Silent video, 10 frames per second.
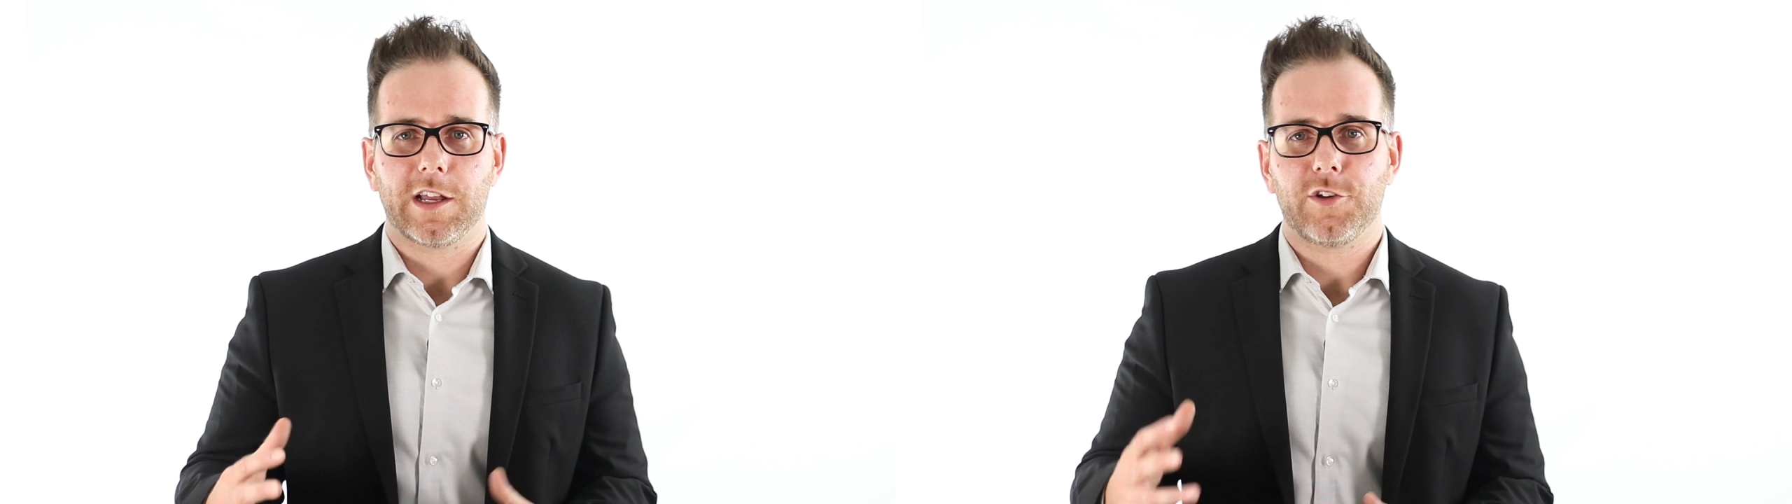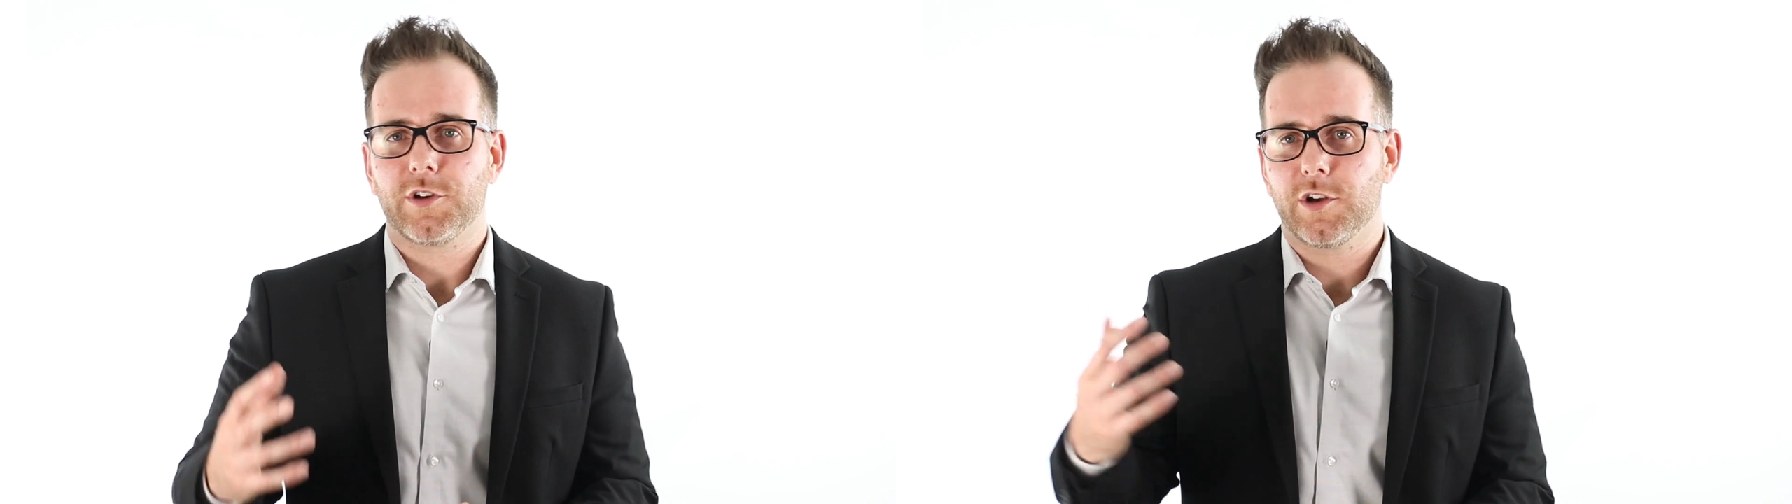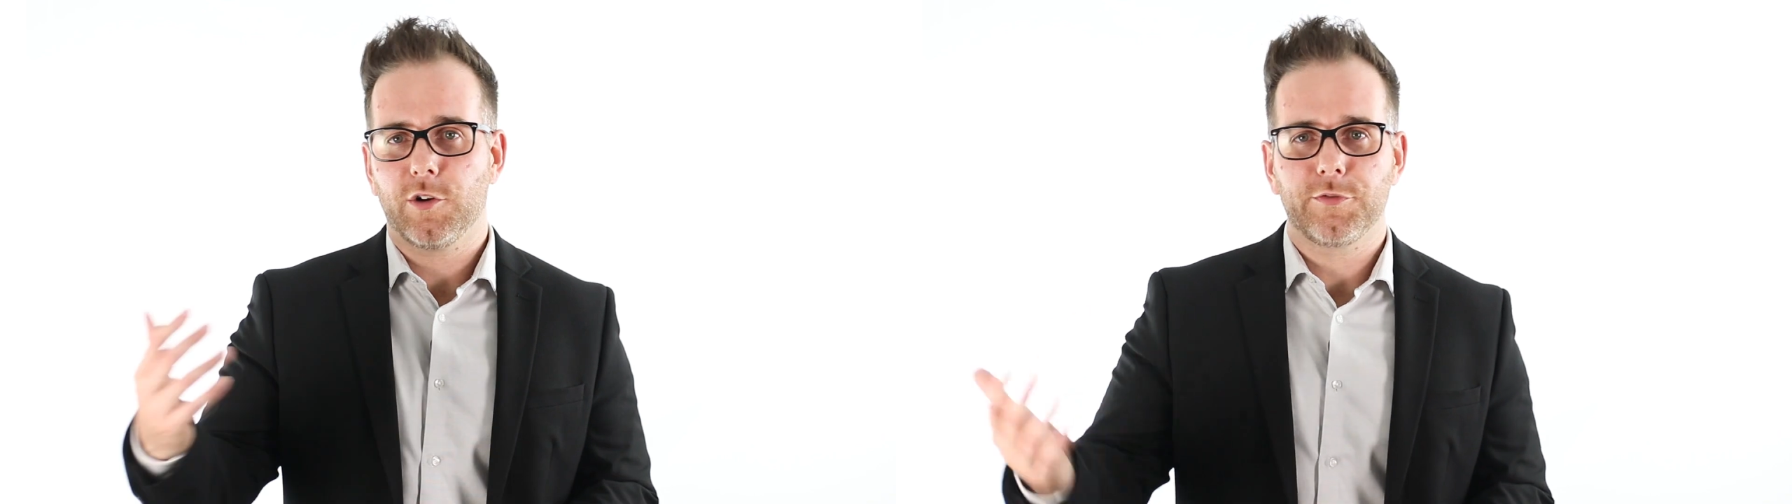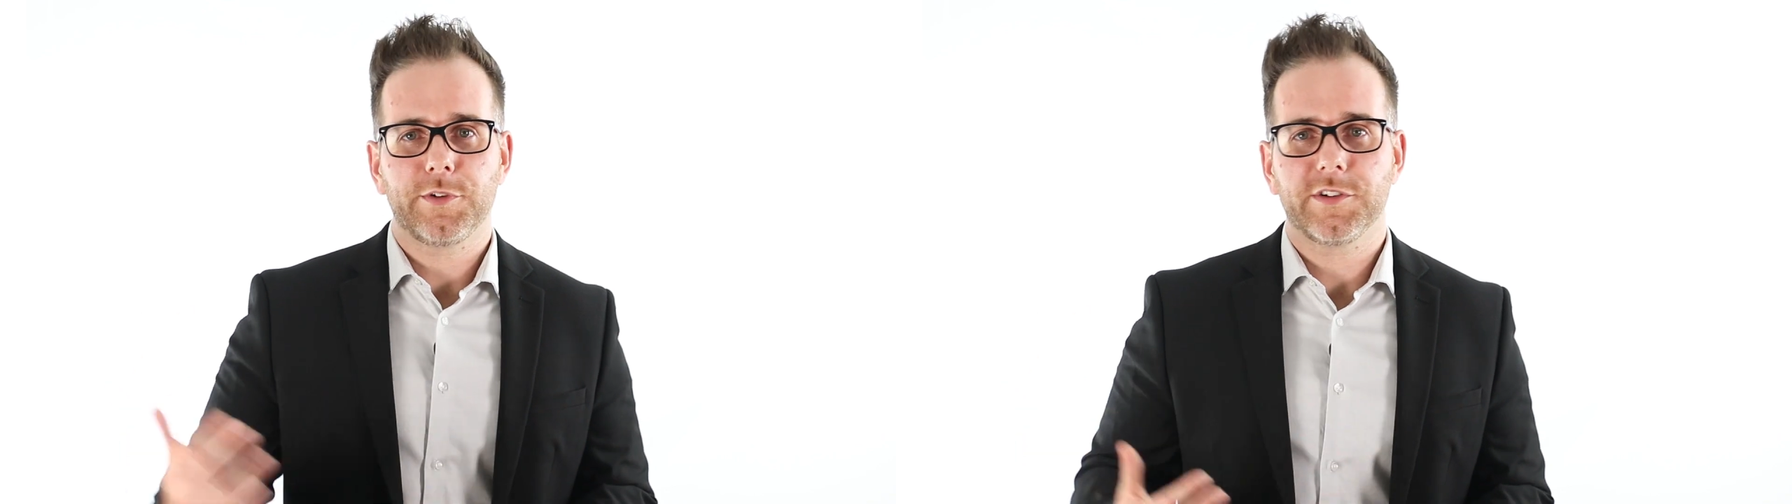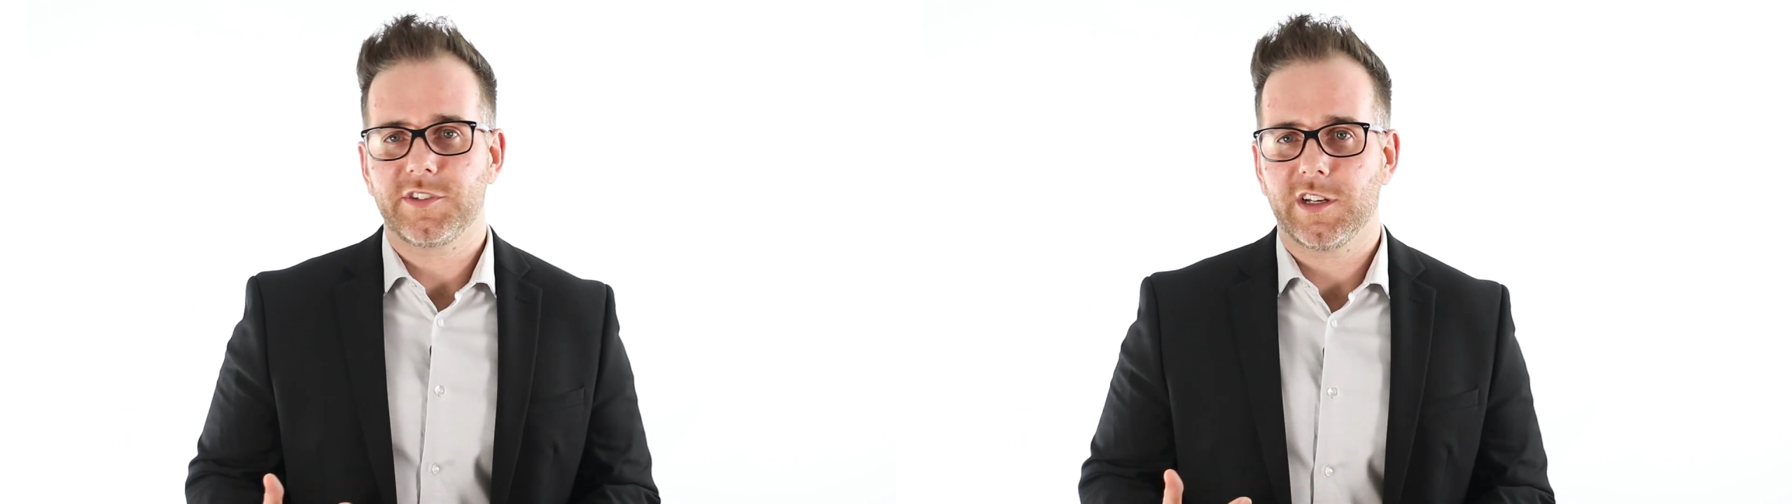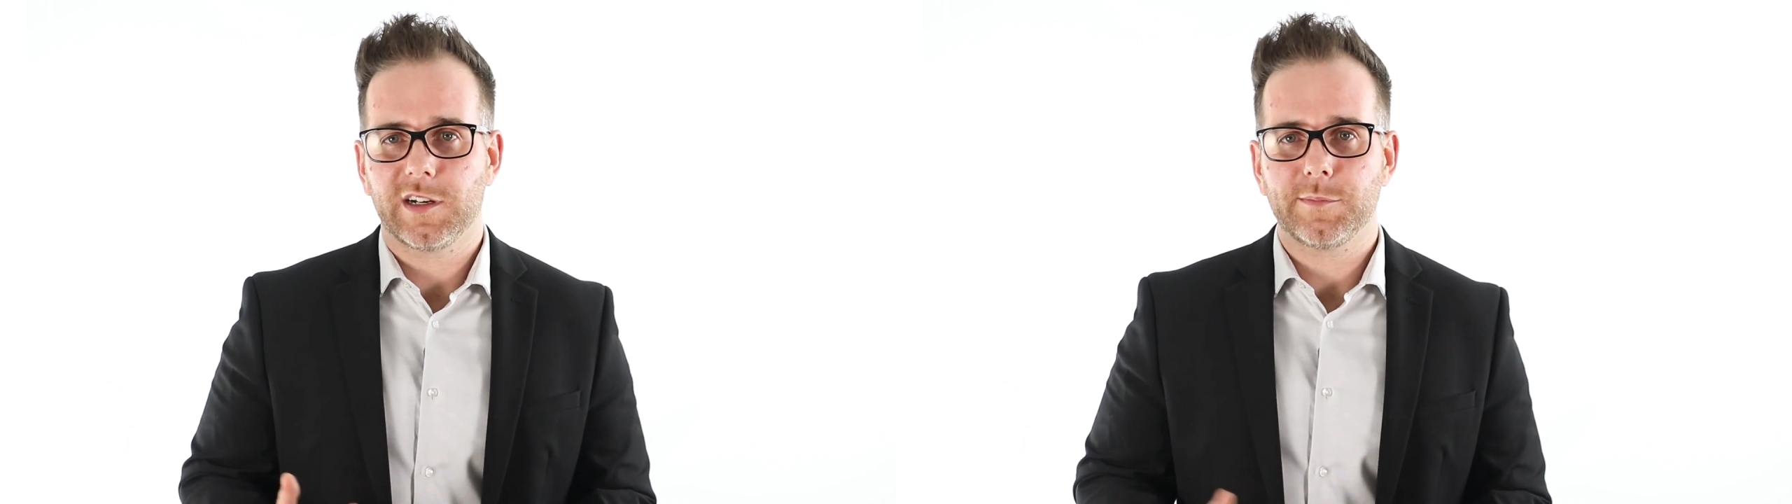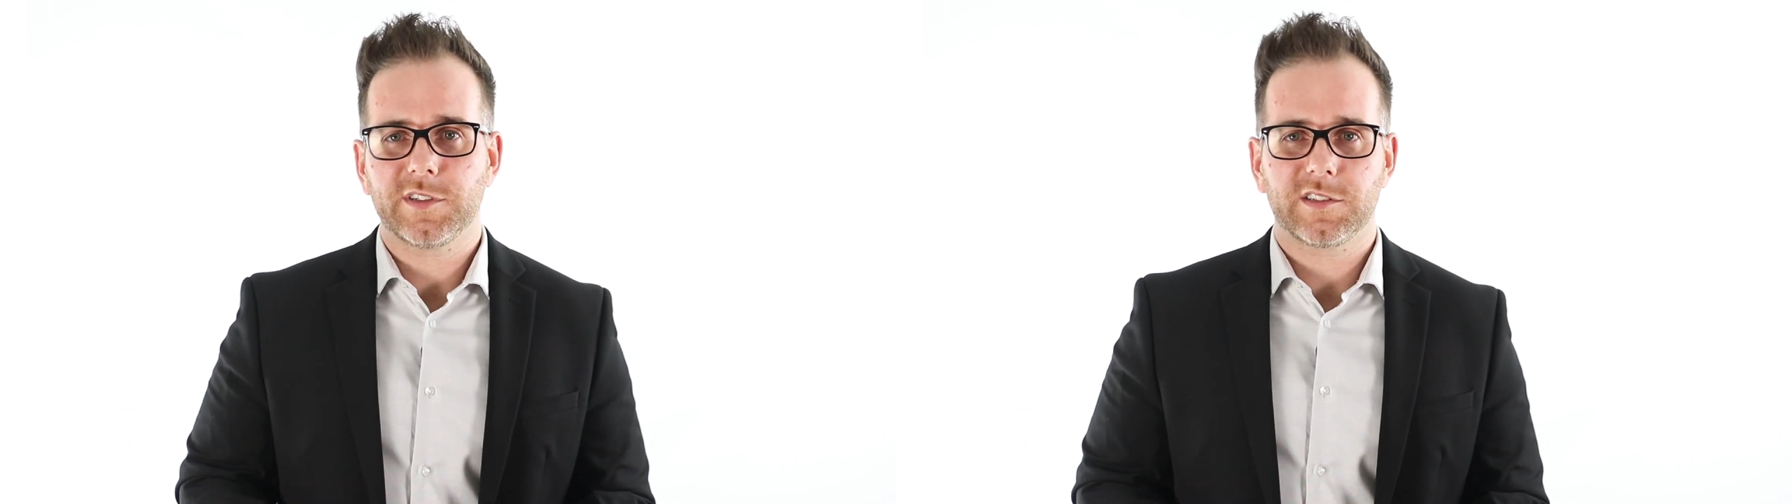it. Now, you can go through your CRM